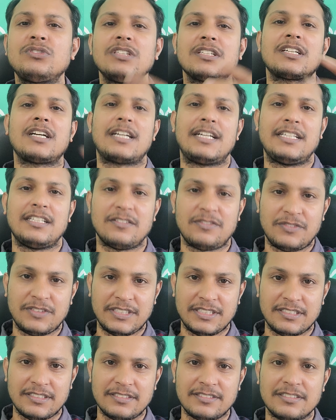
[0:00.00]
the current
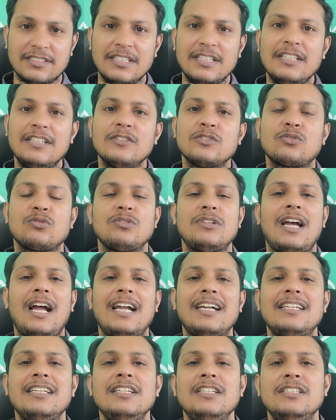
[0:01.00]
affairs so
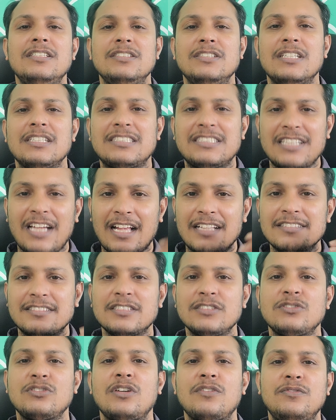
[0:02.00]
that the
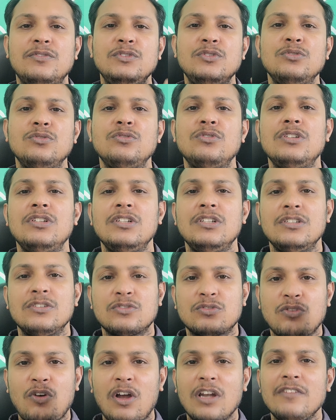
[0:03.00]
chances of you
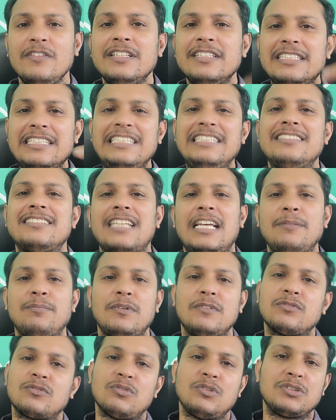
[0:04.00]
solving these type
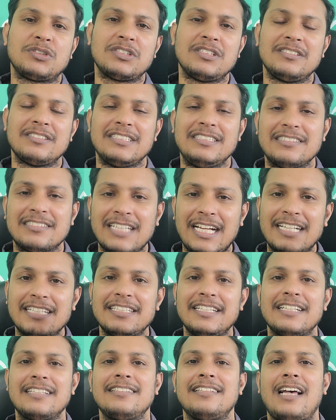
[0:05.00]
of questions inside
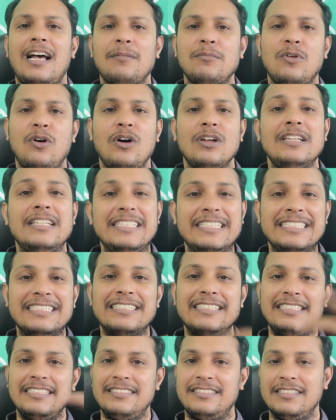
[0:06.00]
the exam hall
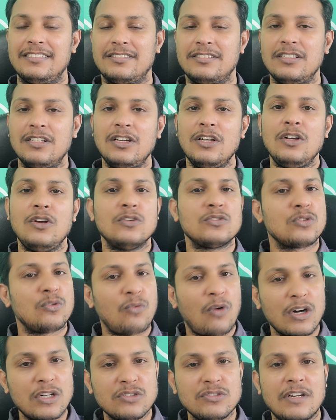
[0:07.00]
increases. So
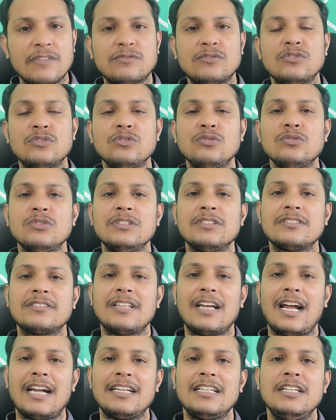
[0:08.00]
what you have to do is
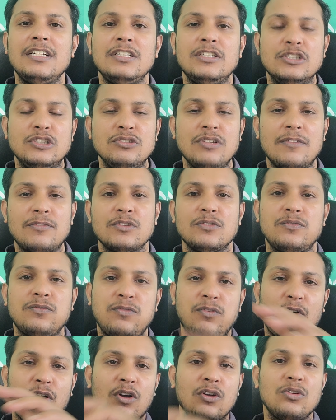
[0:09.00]
that you have to
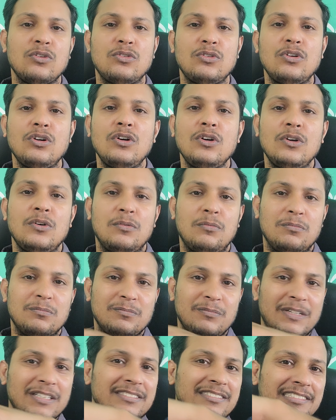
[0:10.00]
follow
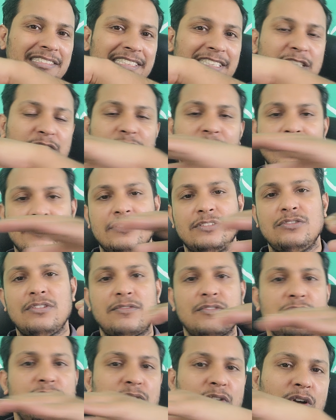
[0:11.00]
a sequence. You have
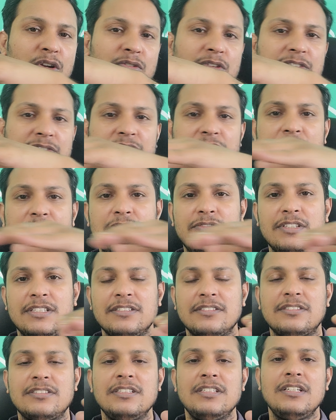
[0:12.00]
to follow a
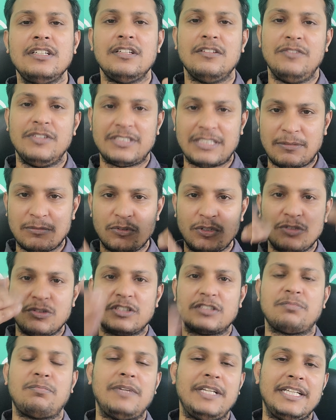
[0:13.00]
sequence which I'm going to
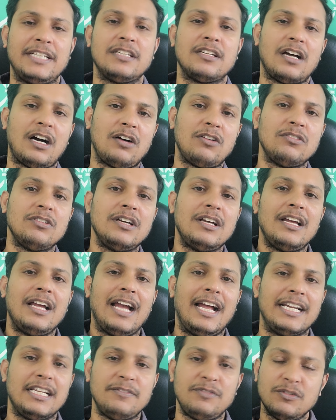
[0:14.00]
explain now.
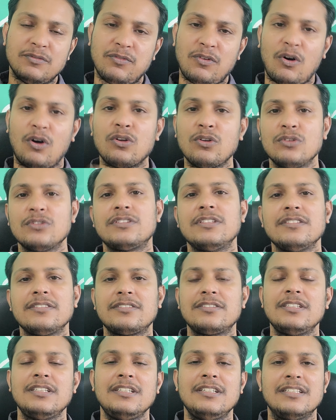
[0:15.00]
And if you follow
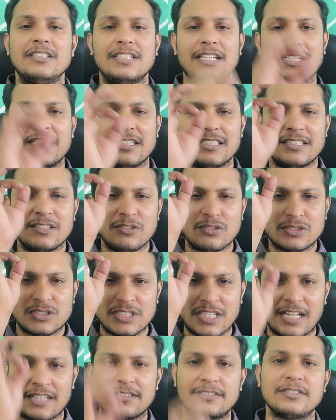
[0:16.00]
this, then the
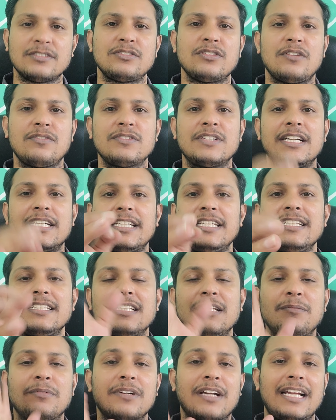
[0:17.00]
chances of getting
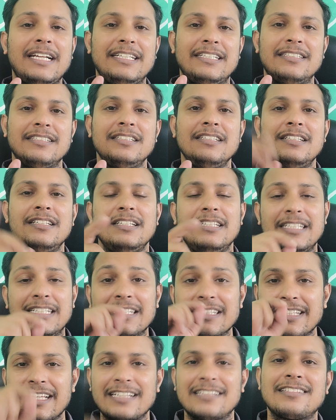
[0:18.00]
them right
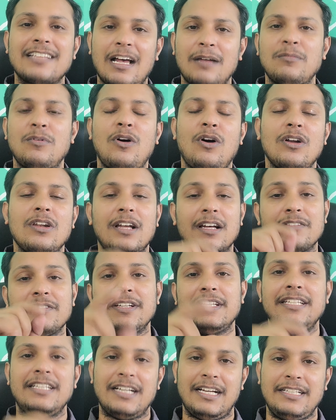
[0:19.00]
in the exam hall are
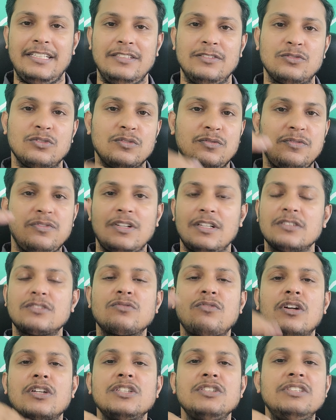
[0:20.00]
very high. So first
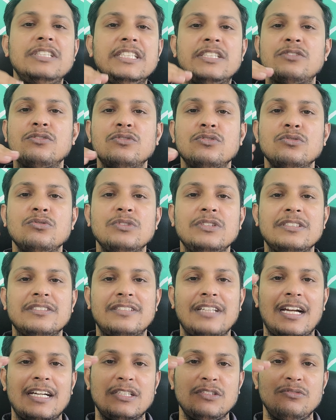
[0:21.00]
what you need to do is
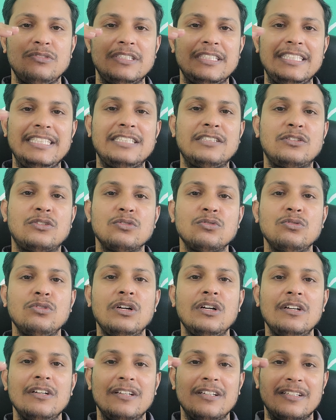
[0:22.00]
that you need
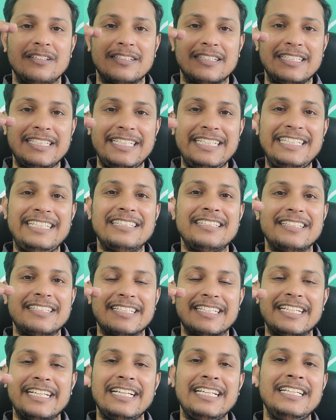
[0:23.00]
to
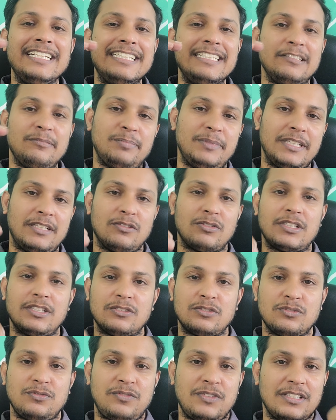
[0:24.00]
read daily DPN. Okay,
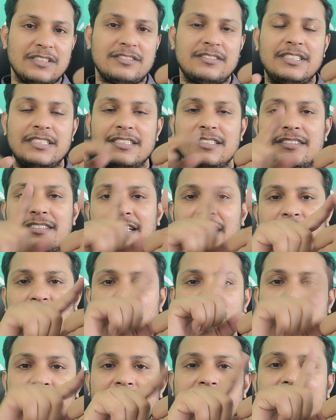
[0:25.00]
so first thing is that
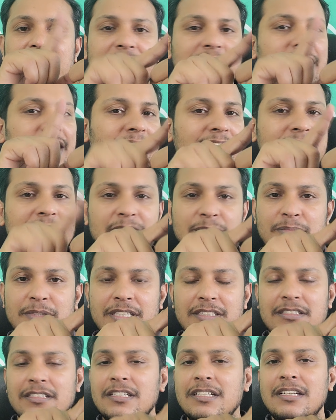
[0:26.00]
you read daily
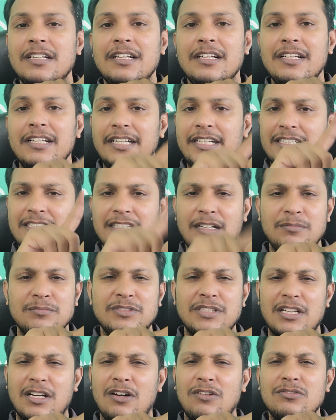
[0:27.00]
DPN. It comes
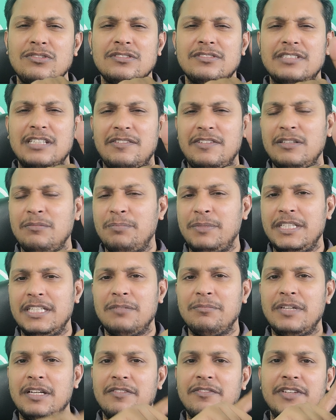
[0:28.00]
around 7 p.m.
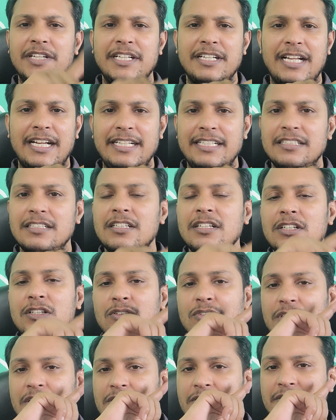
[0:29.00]
every night.
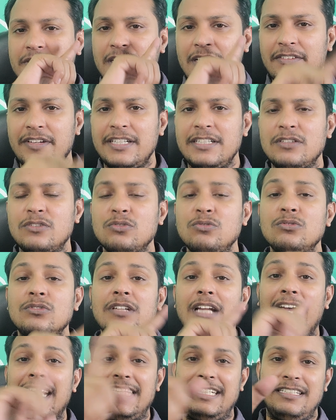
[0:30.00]
Okay, 7 to
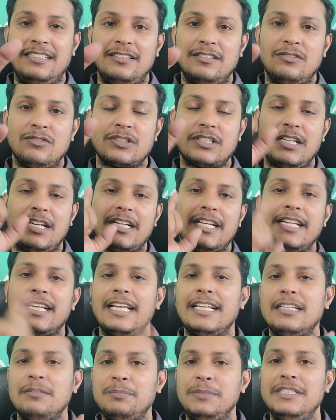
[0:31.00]
9. Okay, again I
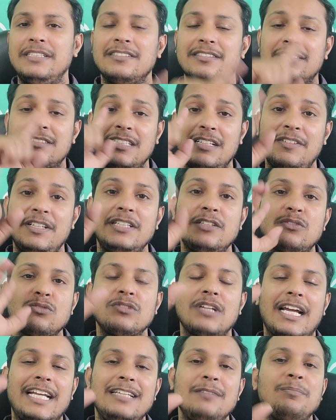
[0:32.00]
repeat, 7 to
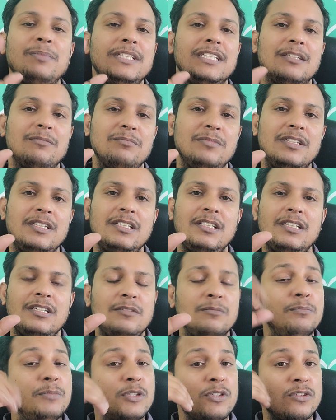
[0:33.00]
9 p.m.
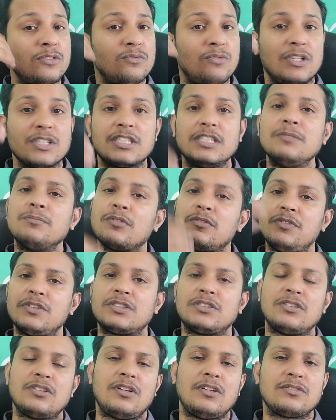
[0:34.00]
because working
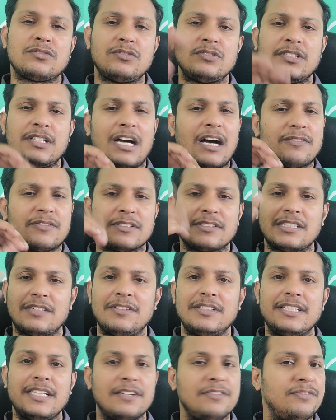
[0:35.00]
professionals also after
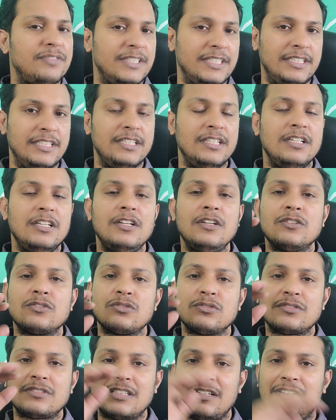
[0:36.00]
7 they are free.
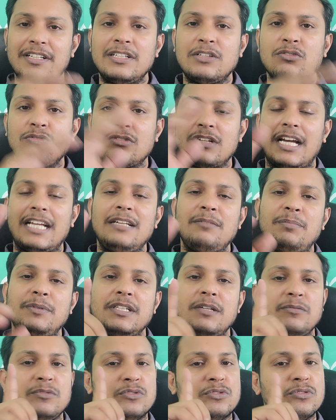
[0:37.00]
So 7 to 9
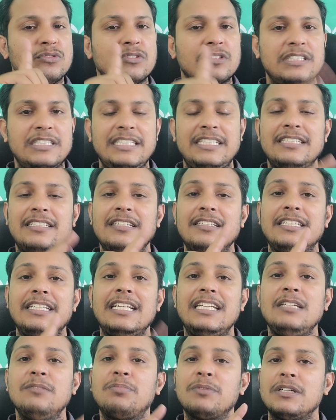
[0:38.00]
p.m. you should read the
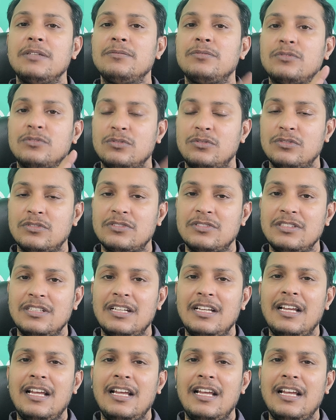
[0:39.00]
daily prelims notes,